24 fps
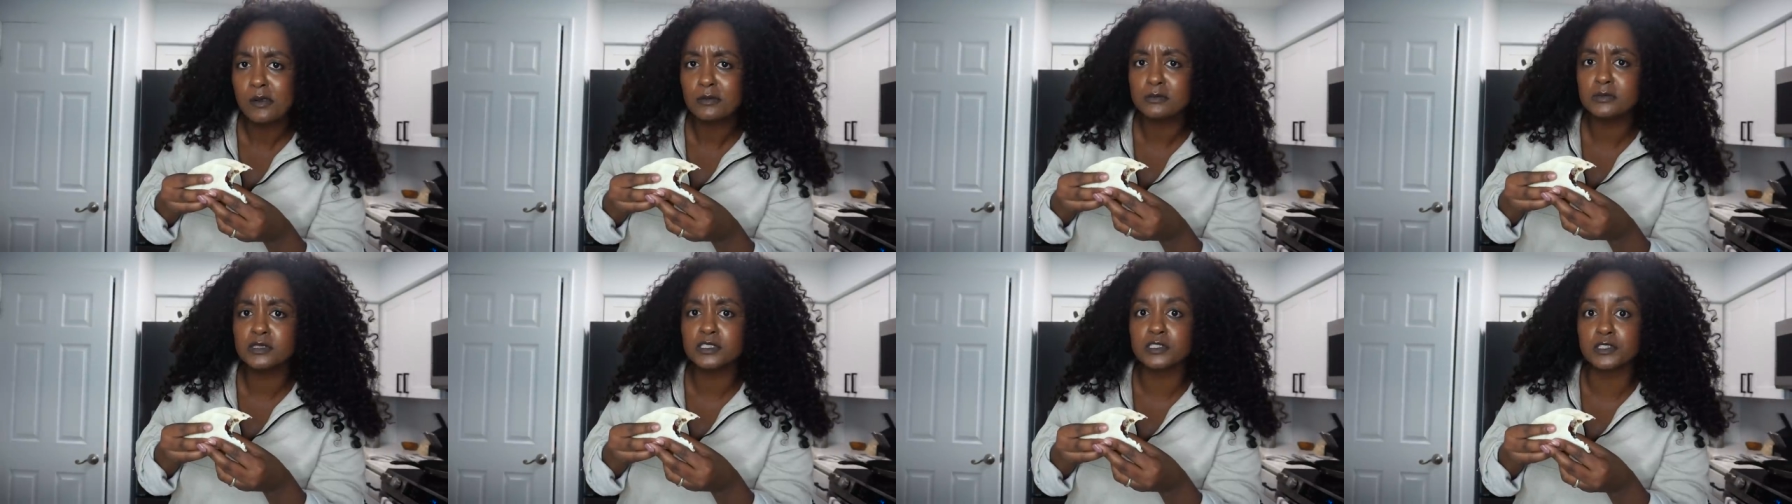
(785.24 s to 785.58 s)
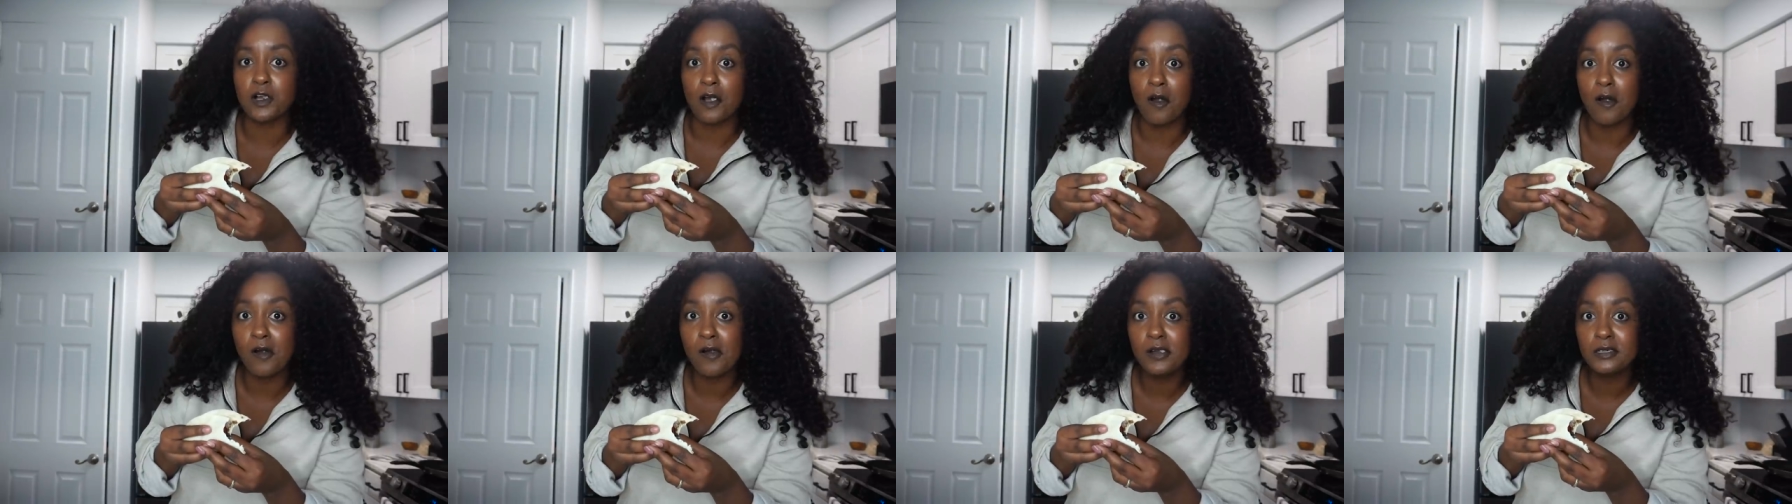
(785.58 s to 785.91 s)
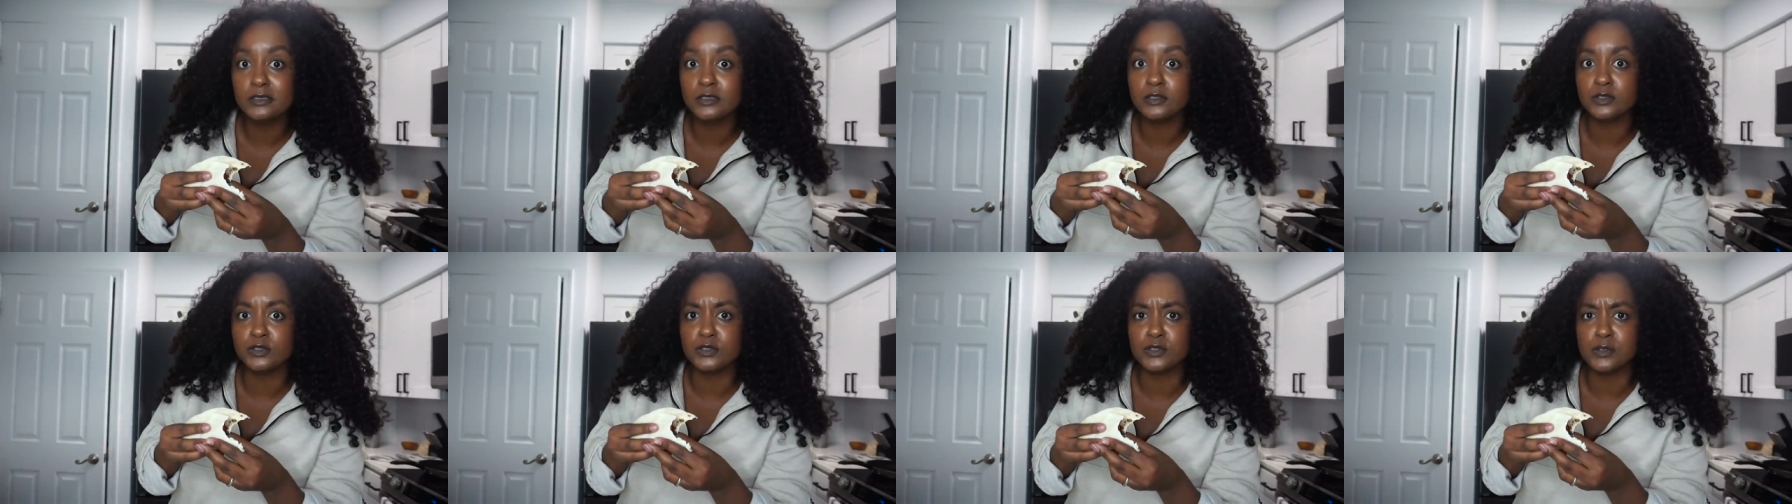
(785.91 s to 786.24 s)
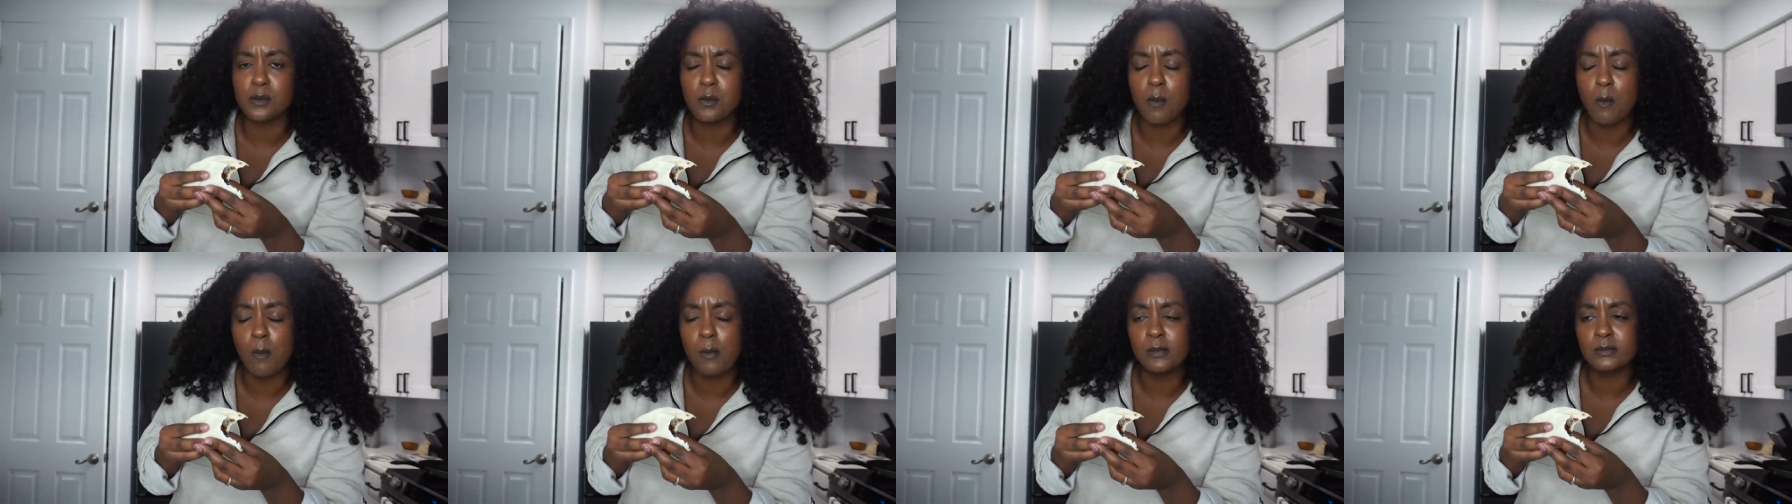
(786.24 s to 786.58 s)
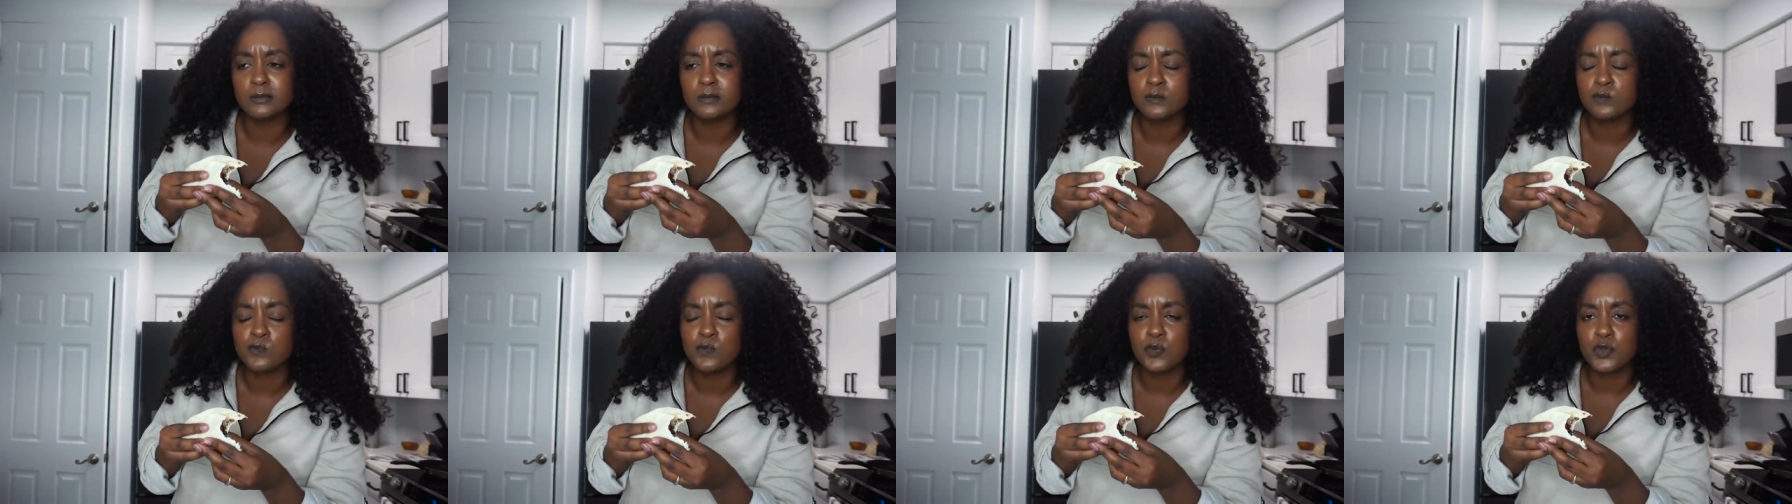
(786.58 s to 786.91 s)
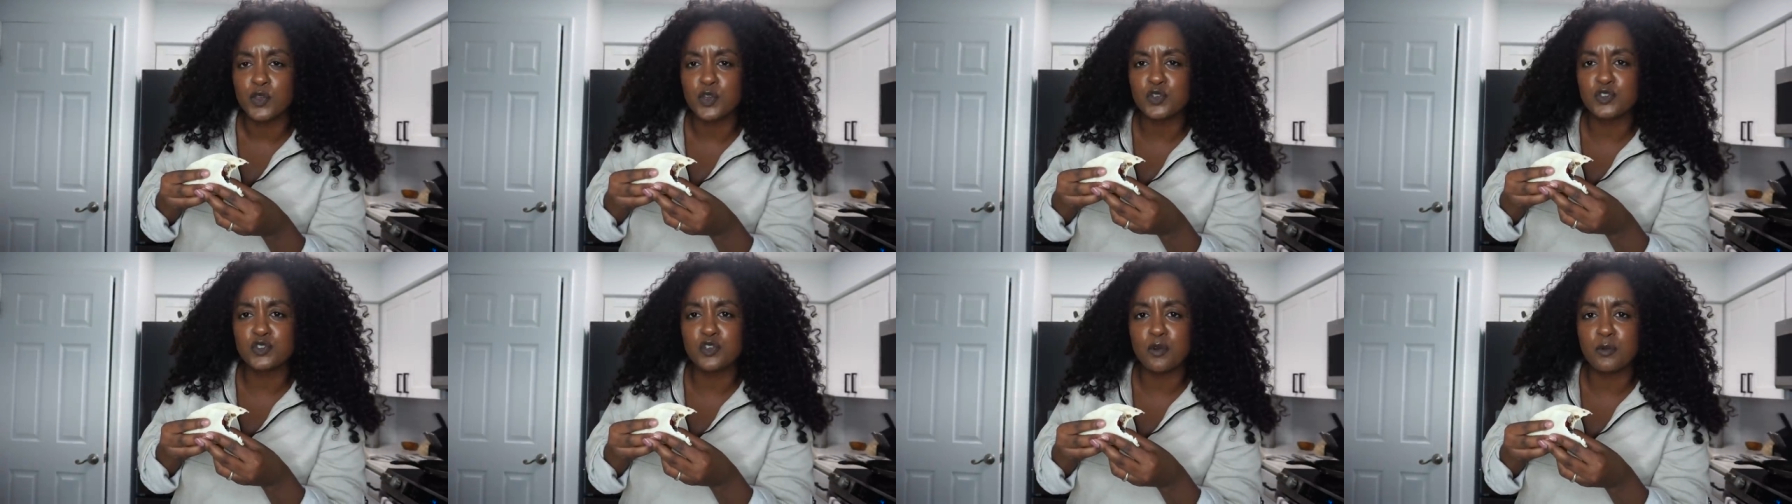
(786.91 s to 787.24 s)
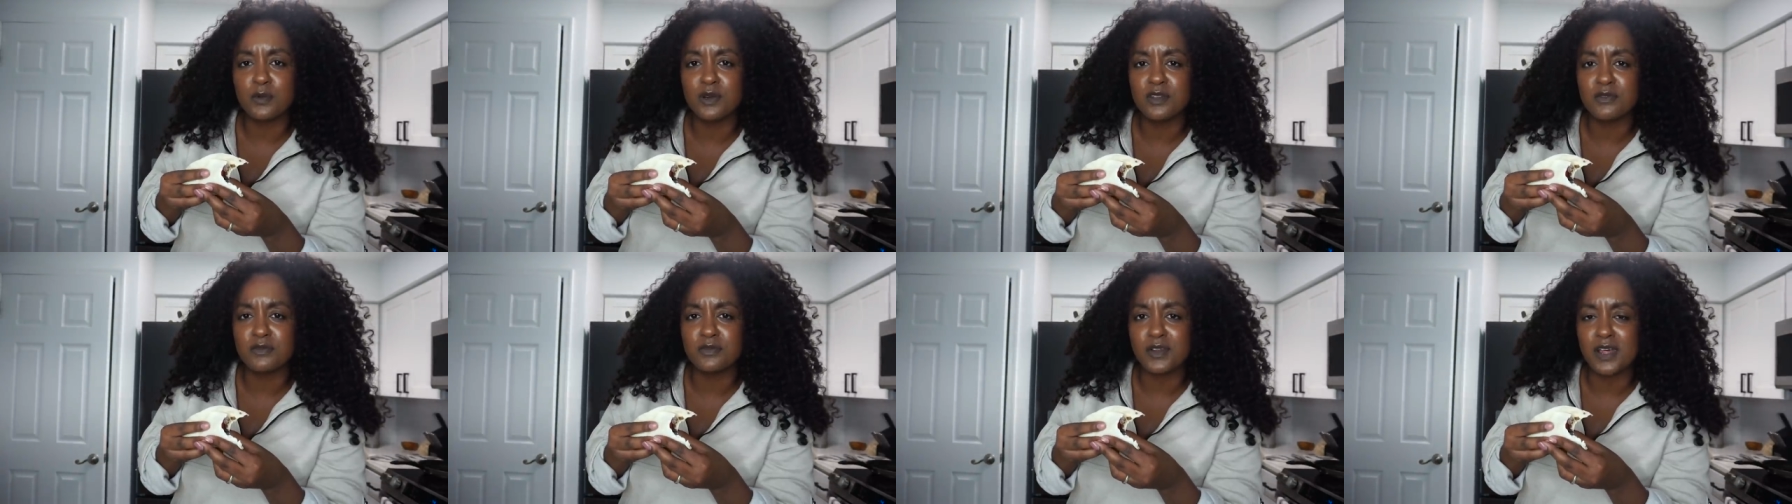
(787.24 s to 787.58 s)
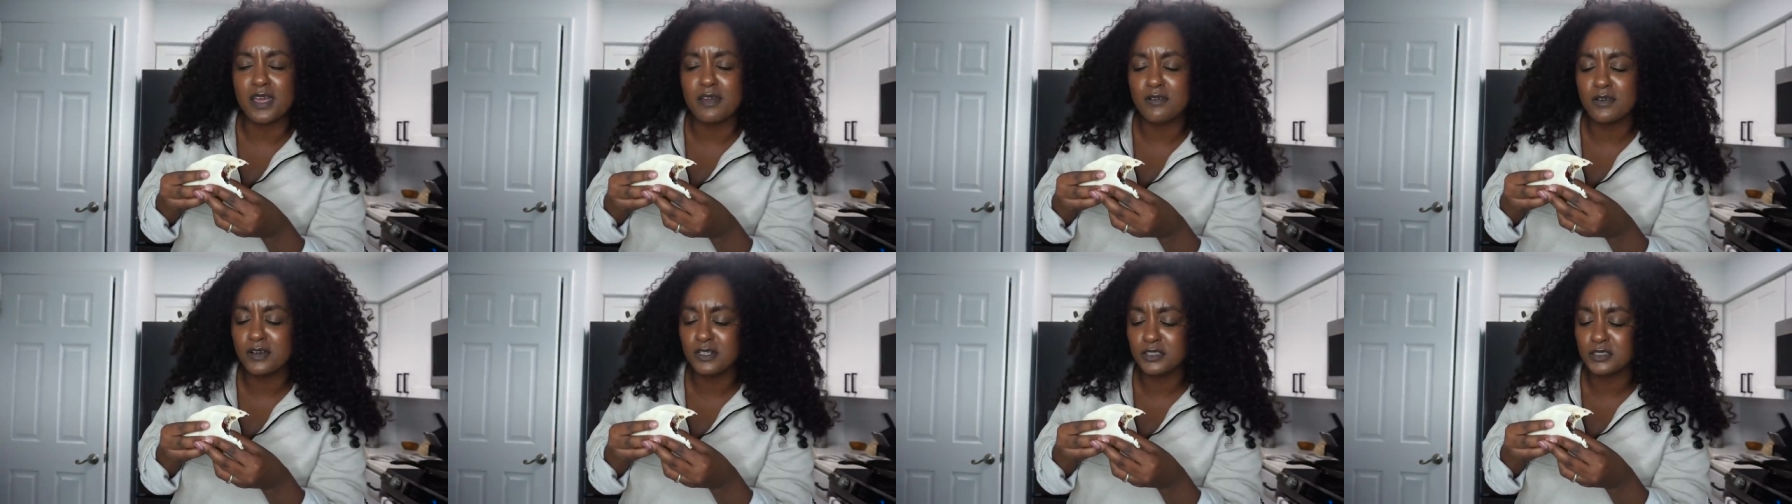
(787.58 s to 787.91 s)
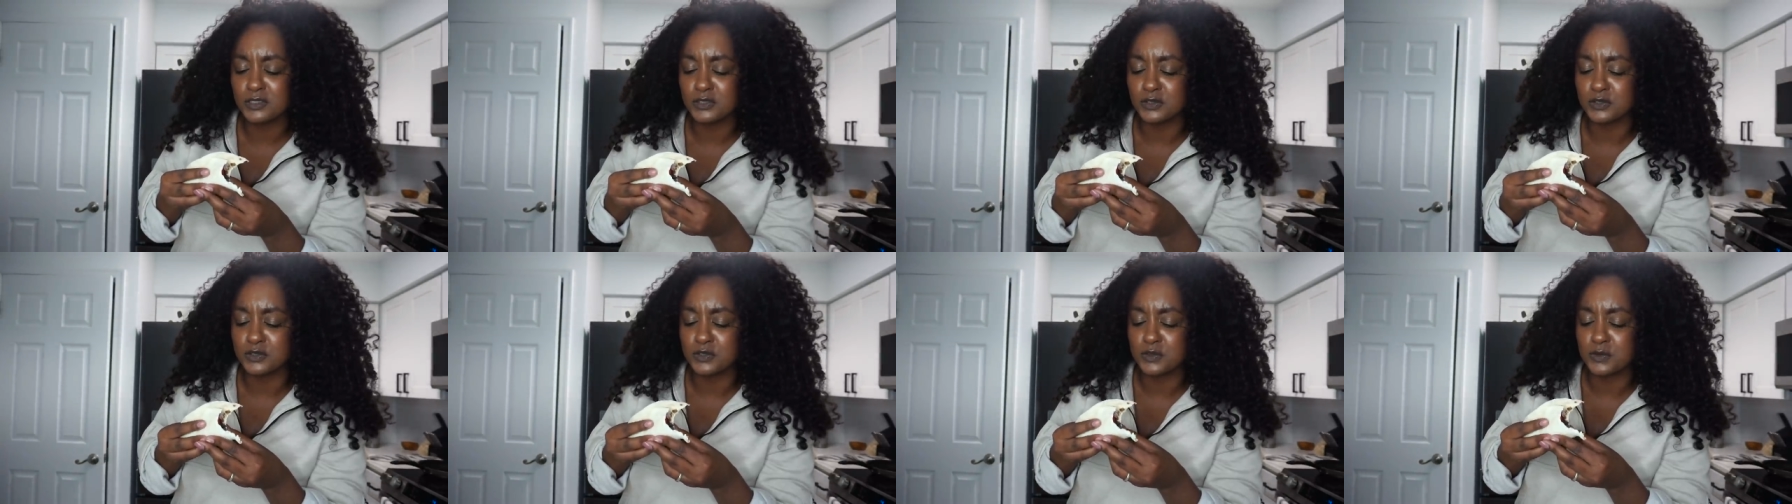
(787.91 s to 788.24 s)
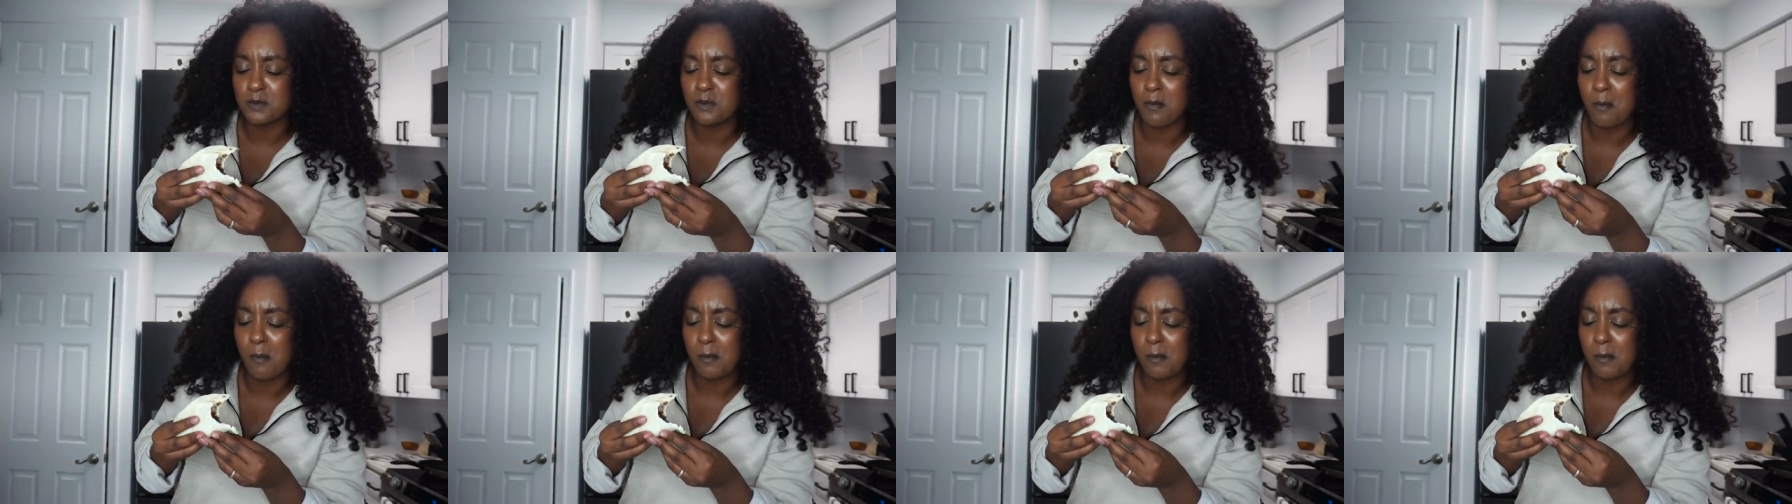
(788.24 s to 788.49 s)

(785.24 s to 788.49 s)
Oh my gosh. There's so many flavors.